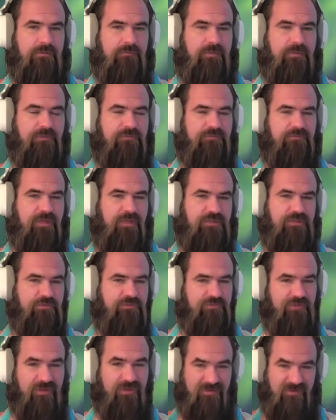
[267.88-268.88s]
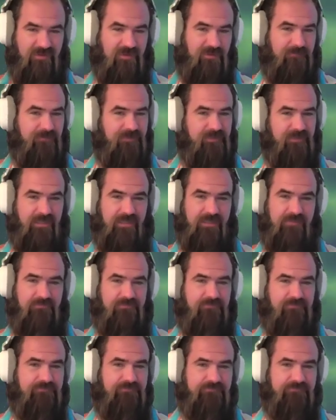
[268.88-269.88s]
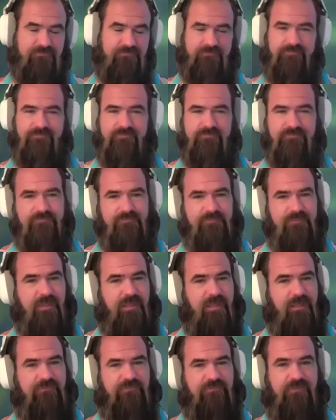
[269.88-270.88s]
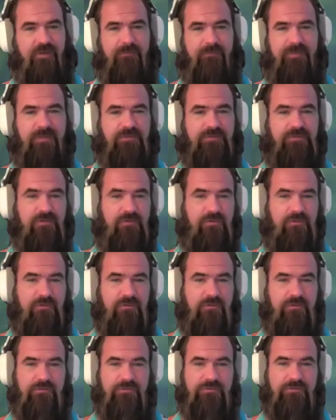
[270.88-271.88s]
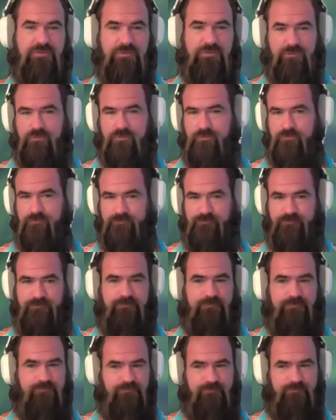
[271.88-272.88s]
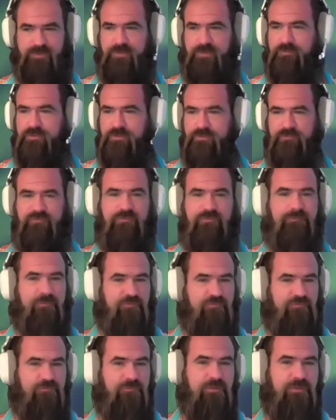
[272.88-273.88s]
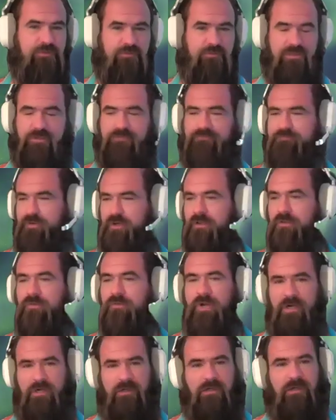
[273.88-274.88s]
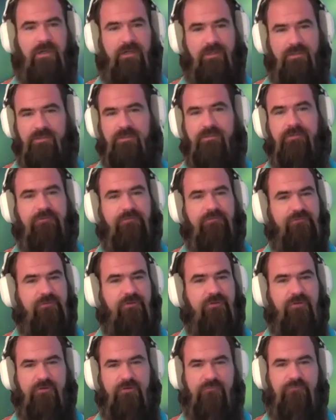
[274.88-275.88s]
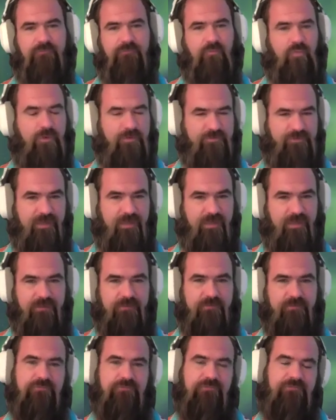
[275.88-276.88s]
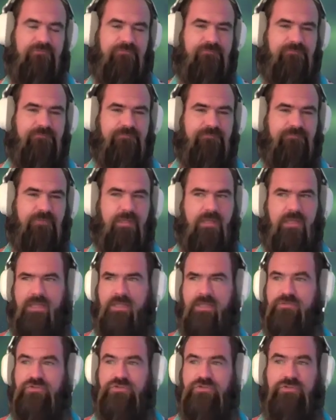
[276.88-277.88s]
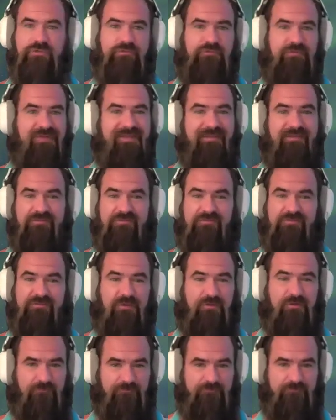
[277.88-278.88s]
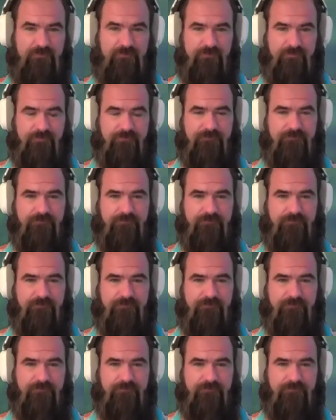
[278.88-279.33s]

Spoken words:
Because nature's not caught up in the head. It's not being told to be what you're supposed to be. You need to follow our ideas of what that is. It's just itself.